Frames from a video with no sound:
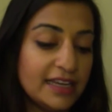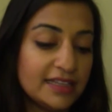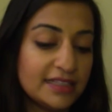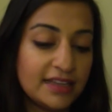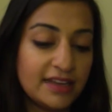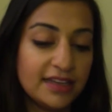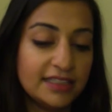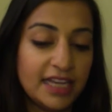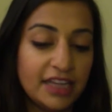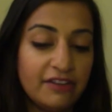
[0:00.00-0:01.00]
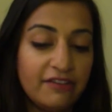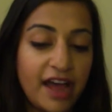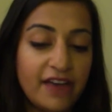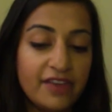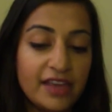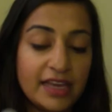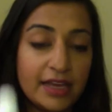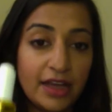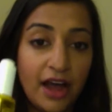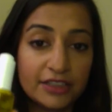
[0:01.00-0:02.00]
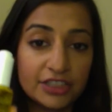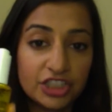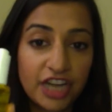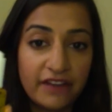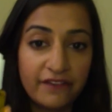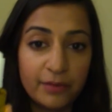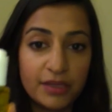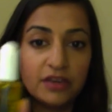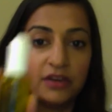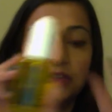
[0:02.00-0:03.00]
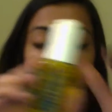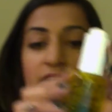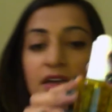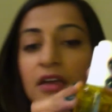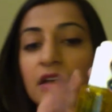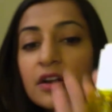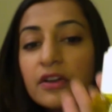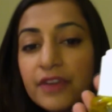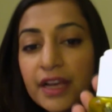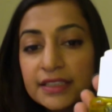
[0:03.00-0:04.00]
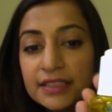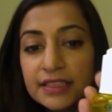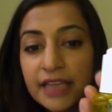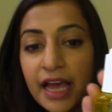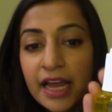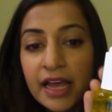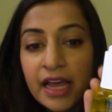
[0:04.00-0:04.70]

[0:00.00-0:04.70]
is the Daily Reviving Concentrate from Kiehls. If you guys can see it.